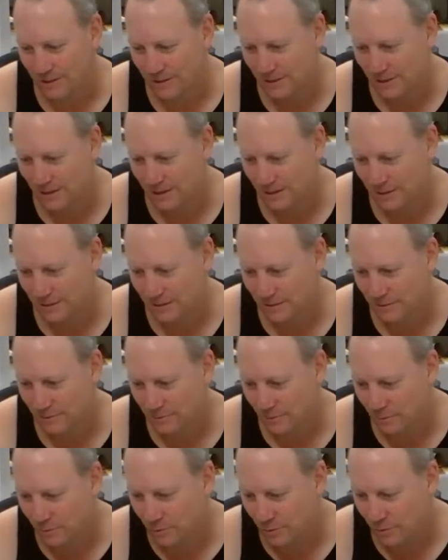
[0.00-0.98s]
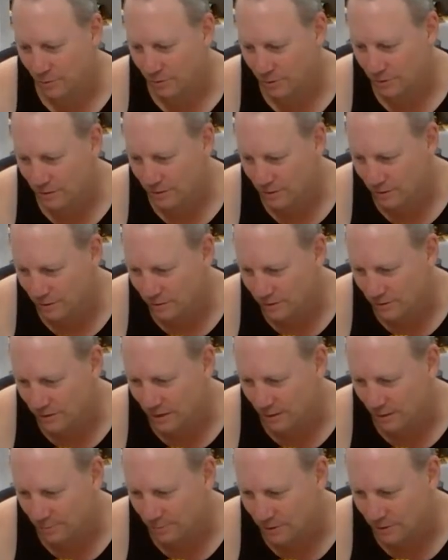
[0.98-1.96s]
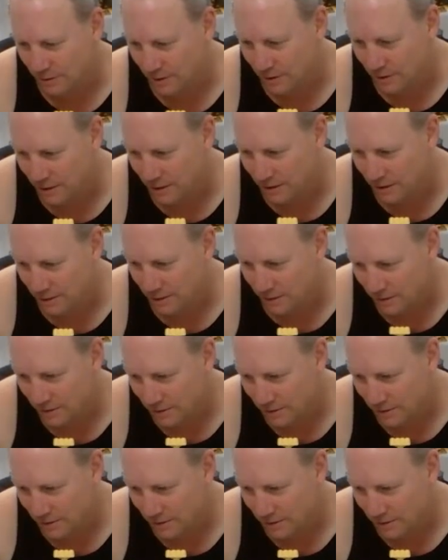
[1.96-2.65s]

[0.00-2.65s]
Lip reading: set. Absolutely good.